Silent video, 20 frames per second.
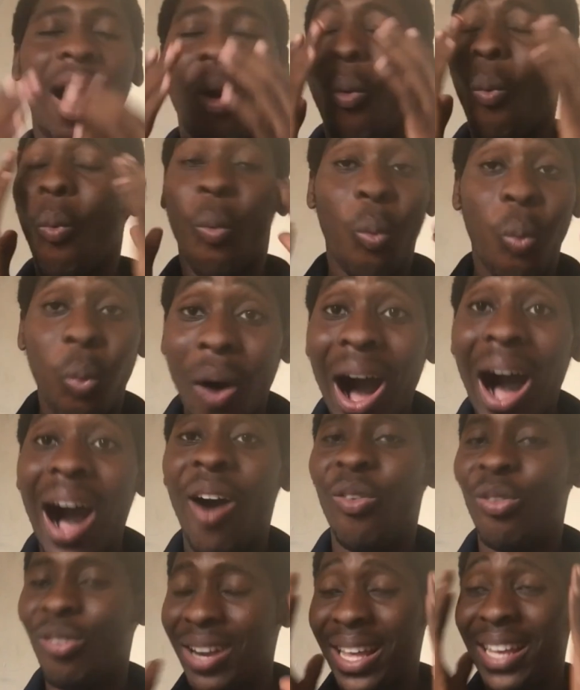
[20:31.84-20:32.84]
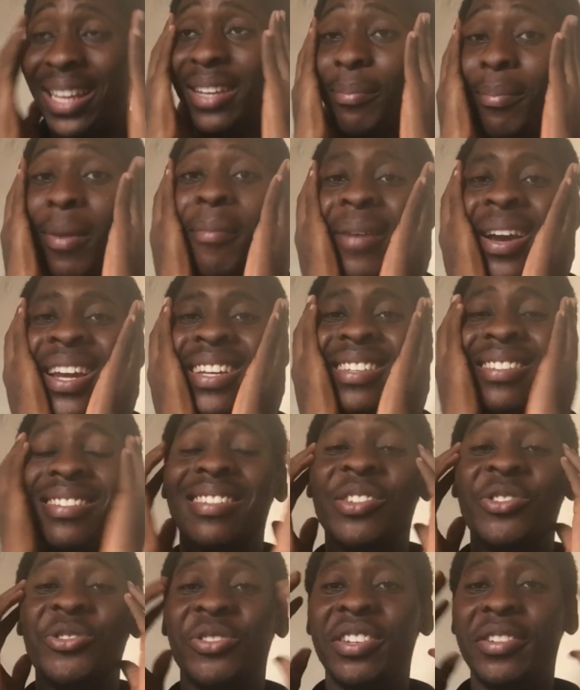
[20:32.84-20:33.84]
Wow, like my mind is
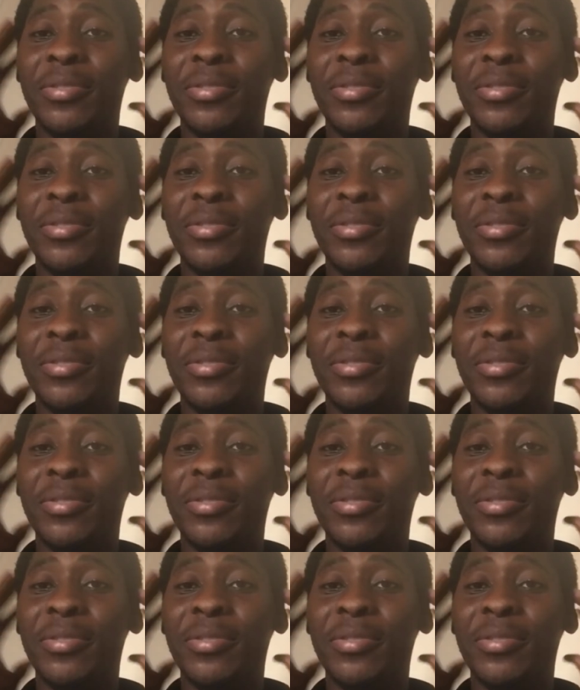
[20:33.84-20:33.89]
literally